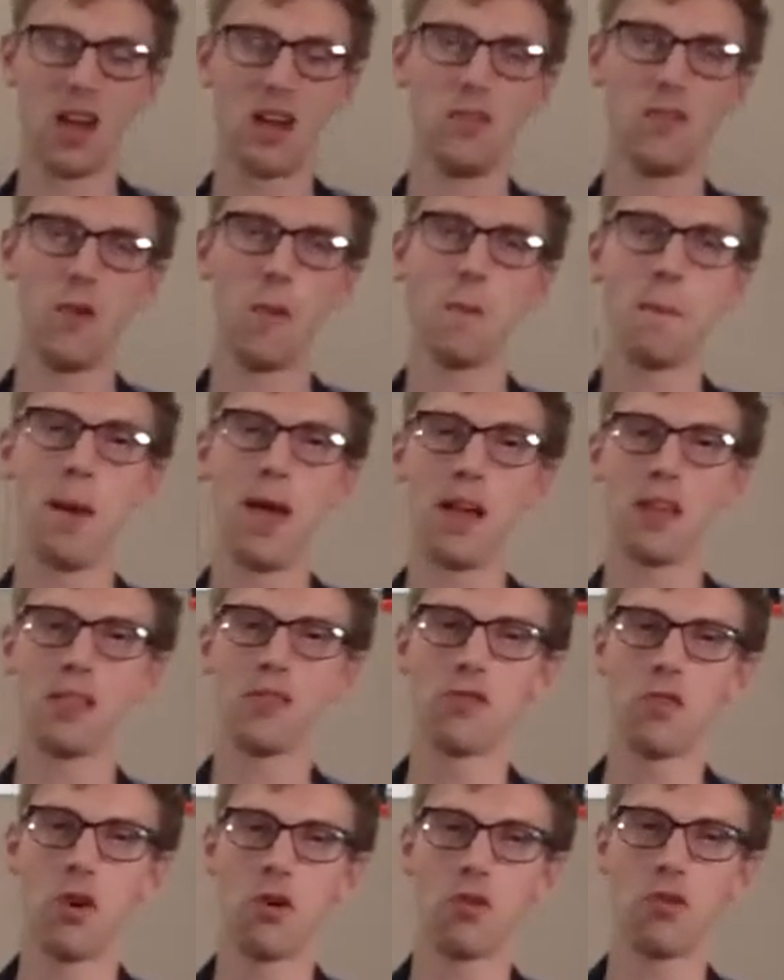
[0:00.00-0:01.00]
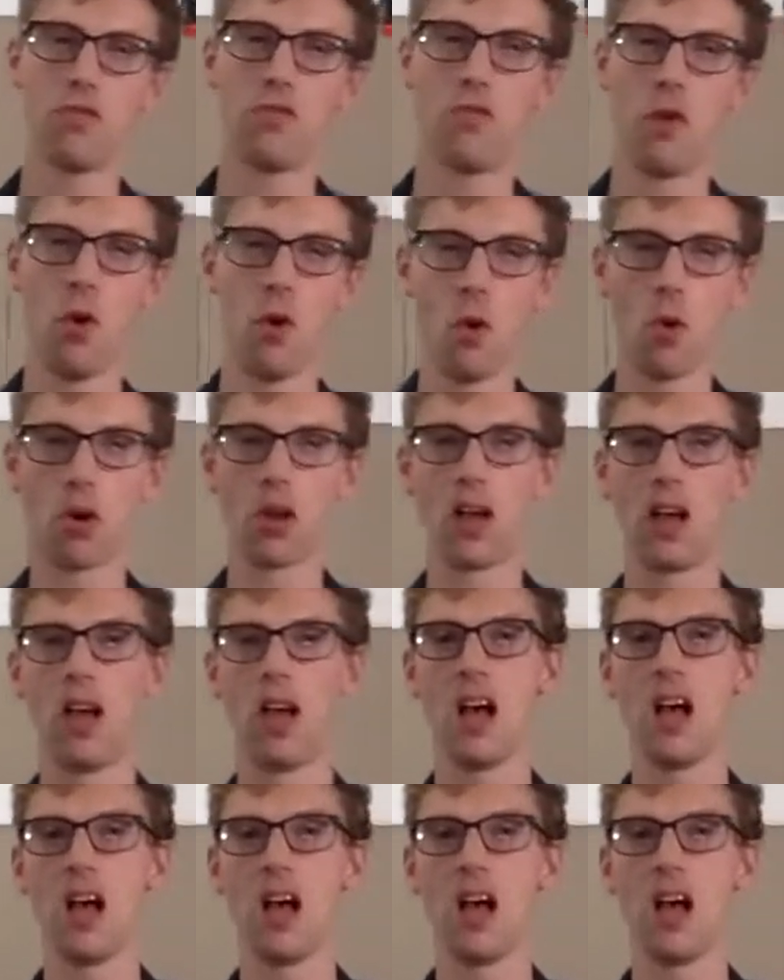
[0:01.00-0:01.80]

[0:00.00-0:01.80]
And if you pick the wrong fork,